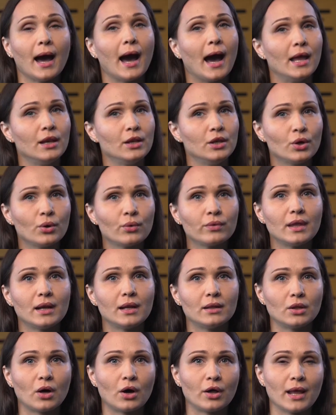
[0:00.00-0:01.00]
I know that
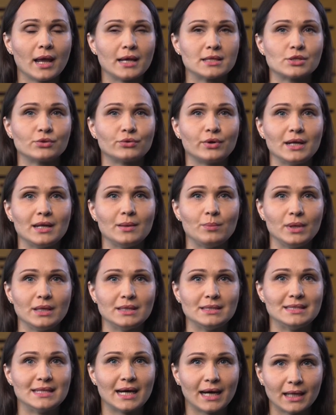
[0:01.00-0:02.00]
a lot has already
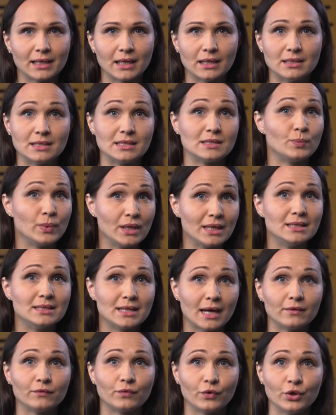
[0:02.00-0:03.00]
been done and is being
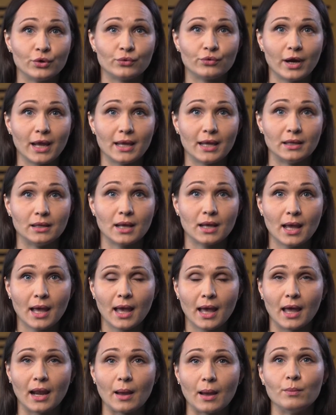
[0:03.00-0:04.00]
done for Ukraine,
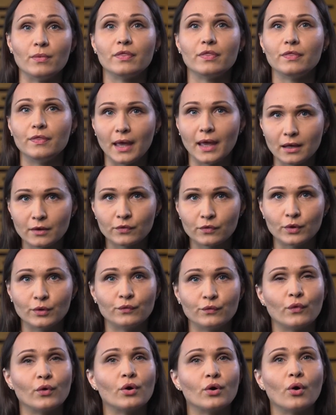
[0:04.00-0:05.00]
and I'm
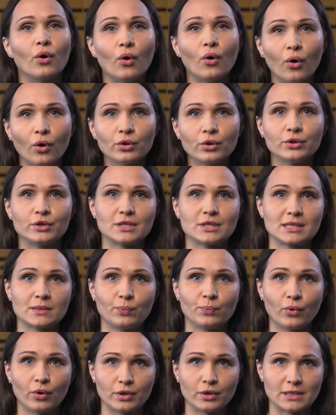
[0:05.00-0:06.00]
thankful for all your
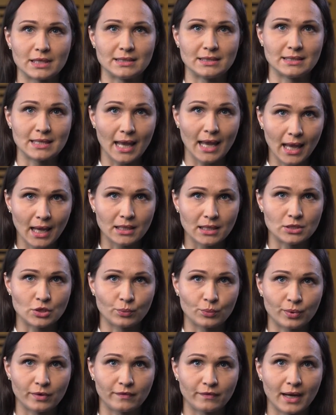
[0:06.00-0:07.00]
support and aid
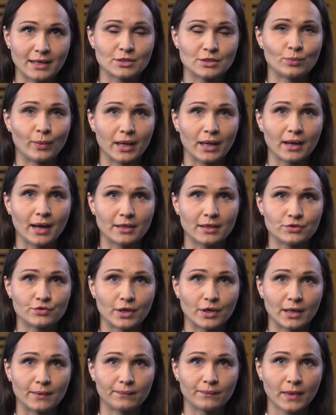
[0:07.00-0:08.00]
you provide to my
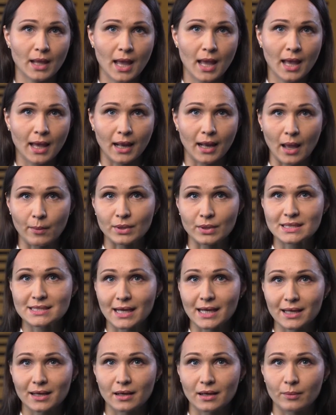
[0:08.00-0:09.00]
country. And I'm
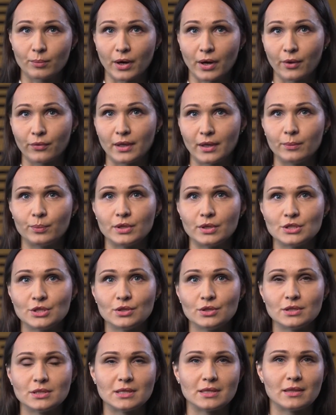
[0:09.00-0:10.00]
excited about the
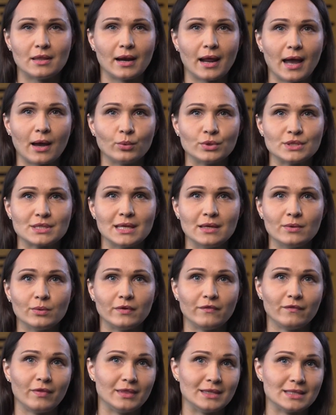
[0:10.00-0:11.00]
opportunity that I was
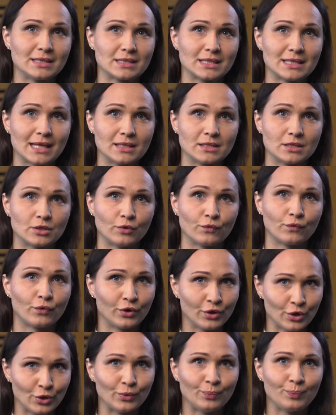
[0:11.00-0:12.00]
given with the Center
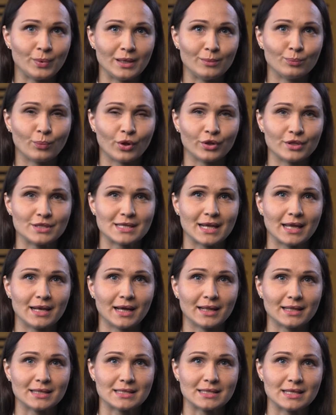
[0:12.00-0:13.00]
for European Policy
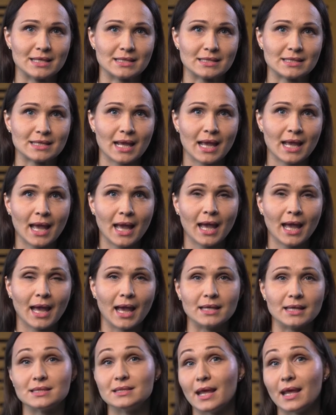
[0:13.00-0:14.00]
Analysis.
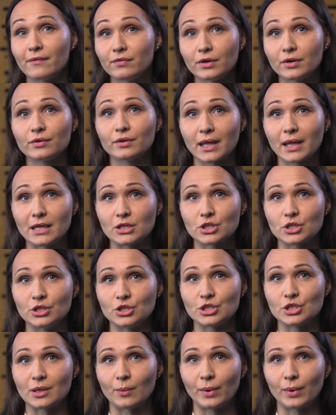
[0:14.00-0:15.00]
As in every
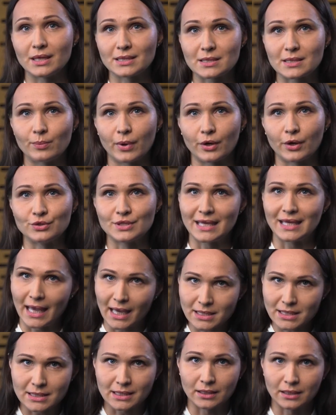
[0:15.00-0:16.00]
relationship, it's about
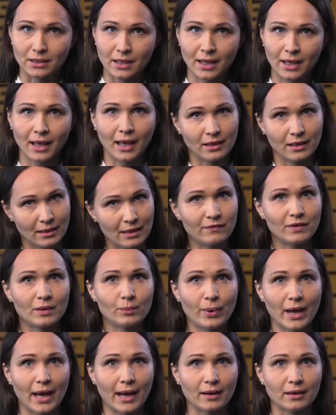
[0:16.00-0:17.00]
getting and
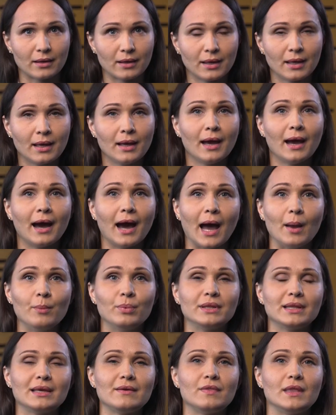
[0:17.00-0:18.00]
giving back. I
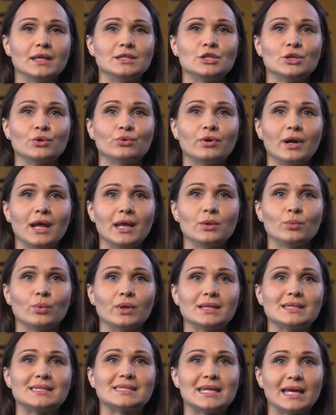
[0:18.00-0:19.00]
believe that Ukraine
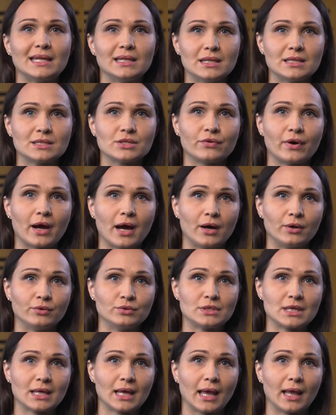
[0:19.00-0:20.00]
will stand its
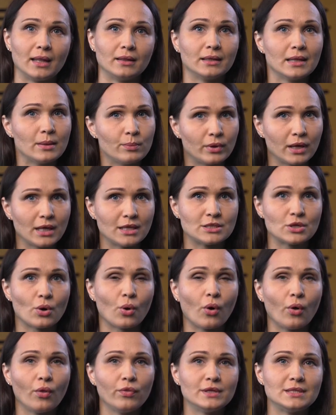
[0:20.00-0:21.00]
ground and liberate
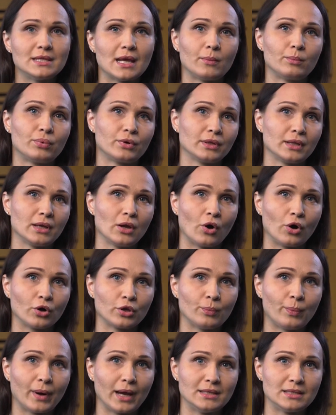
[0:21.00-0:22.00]
all the temporarily
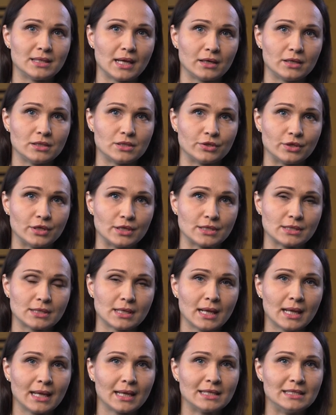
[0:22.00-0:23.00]
occupied territories,
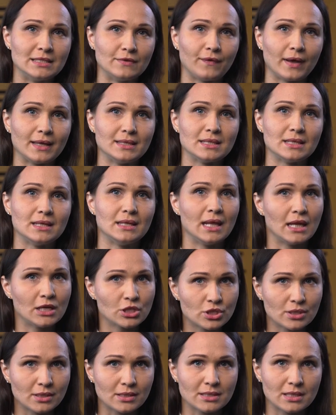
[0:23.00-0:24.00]
defending
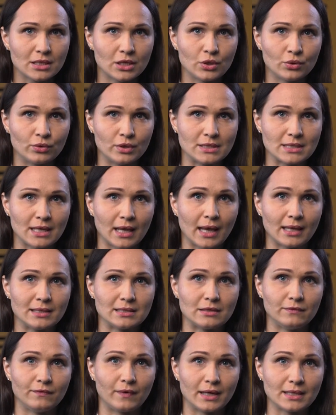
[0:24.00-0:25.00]
national security
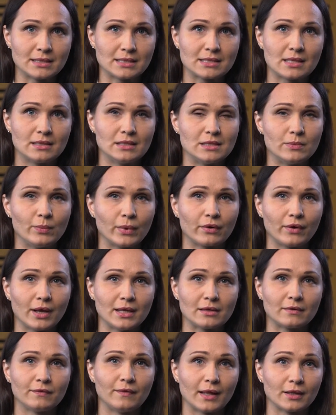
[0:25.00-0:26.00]
and advance the
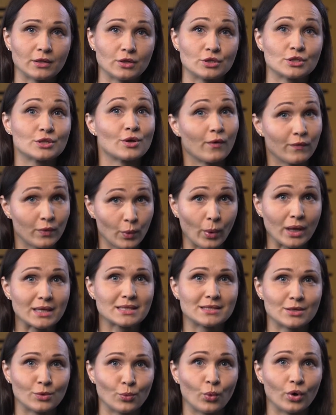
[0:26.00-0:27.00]
democratic values of the
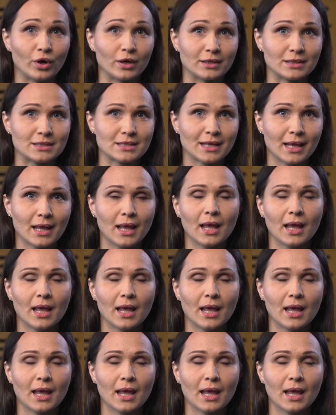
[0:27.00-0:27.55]
Western world.